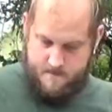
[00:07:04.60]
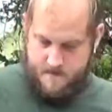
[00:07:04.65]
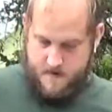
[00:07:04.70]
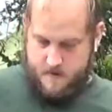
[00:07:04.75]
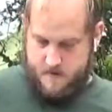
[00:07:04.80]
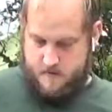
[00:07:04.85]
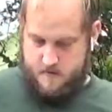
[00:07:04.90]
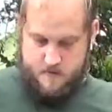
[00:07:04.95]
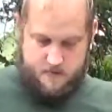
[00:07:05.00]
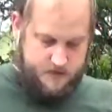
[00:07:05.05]

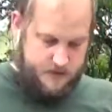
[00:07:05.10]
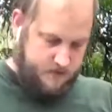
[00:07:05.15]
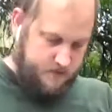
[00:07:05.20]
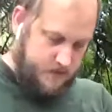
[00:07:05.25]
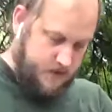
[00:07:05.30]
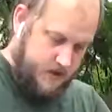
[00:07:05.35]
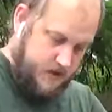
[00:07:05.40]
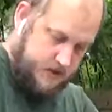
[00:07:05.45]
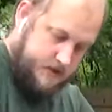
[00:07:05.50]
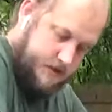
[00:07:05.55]
I do know some
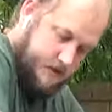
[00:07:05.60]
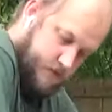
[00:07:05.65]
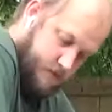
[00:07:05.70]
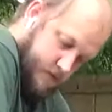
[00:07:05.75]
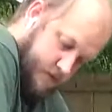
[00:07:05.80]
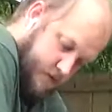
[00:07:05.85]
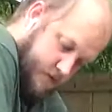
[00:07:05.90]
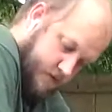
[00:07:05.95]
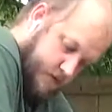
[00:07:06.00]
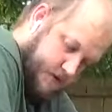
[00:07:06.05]
guys that
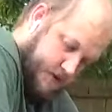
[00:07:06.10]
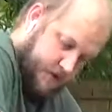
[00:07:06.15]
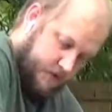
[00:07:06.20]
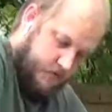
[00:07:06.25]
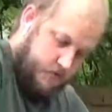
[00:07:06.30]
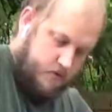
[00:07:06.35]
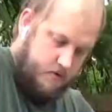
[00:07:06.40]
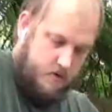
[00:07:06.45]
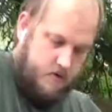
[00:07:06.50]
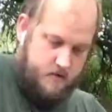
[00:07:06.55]
will go to the
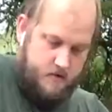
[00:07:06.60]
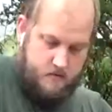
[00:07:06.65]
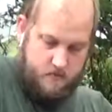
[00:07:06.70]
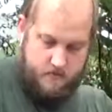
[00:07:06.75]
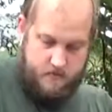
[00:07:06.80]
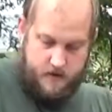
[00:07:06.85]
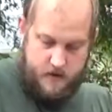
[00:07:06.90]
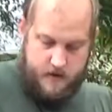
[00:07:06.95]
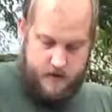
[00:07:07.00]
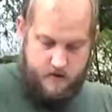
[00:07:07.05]
store and will
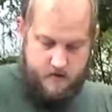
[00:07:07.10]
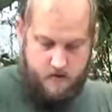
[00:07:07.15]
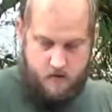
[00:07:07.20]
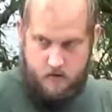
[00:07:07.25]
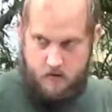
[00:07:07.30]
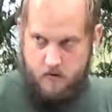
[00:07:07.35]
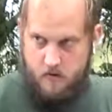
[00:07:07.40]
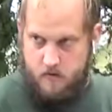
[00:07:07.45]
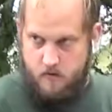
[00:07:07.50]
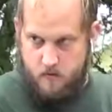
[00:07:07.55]
buy
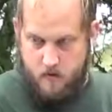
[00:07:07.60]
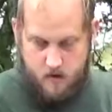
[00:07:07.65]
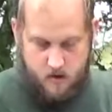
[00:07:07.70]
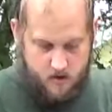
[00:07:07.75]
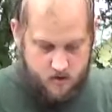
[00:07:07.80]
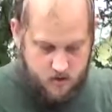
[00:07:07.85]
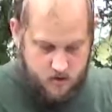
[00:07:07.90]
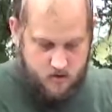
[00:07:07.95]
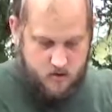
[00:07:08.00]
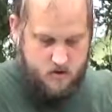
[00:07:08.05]
RO
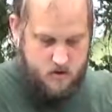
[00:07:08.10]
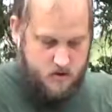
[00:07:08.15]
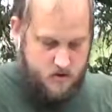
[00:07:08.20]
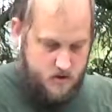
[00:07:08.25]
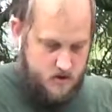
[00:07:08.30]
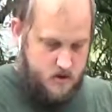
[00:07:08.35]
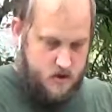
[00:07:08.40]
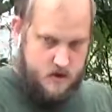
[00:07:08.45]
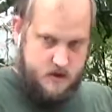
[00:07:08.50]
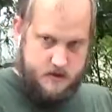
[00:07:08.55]
water.
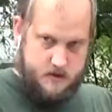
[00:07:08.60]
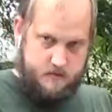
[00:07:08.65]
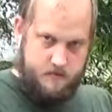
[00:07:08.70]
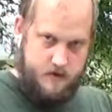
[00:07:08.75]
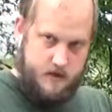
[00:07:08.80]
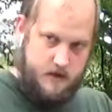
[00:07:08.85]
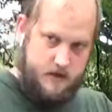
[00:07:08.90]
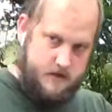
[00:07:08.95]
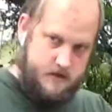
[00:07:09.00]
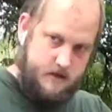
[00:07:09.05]
Some
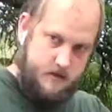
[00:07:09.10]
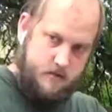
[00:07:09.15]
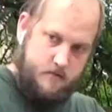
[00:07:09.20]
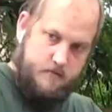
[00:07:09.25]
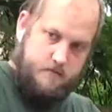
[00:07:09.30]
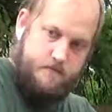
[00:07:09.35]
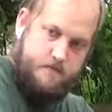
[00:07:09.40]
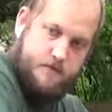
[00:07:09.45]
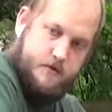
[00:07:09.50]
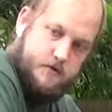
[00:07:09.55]
guys
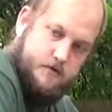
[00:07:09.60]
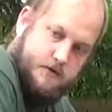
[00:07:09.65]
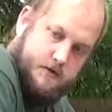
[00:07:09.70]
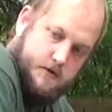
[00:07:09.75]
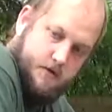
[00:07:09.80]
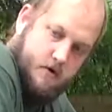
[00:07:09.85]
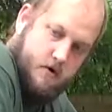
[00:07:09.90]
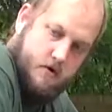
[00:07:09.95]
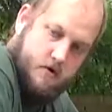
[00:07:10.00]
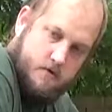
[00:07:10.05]
that'll use
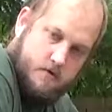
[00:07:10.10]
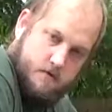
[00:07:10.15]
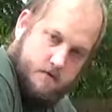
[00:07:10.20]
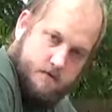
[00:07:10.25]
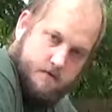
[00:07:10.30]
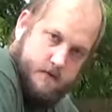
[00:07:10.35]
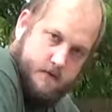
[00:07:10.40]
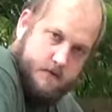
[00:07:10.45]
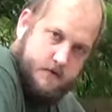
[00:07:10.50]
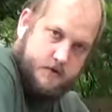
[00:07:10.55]
an RO
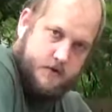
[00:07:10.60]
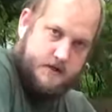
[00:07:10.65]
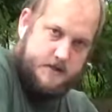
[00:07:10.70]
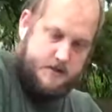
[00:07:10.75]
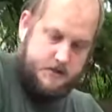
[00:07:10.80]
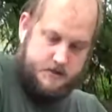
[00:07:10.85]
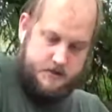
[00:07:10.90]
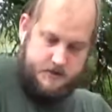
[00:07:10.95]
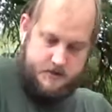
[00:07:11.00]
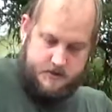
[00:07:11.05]

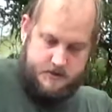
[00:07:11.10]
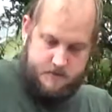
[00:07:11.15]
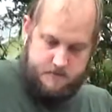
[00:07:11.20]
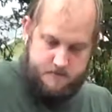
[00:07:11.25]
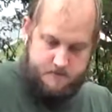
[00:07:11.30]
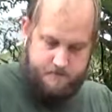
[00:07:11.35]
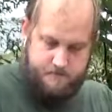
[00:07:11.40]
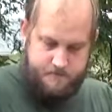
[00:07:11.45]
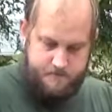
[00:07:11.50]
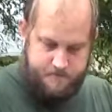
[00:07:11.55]
filtration
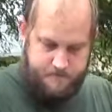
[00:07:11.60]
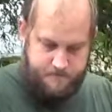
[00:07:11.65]
system.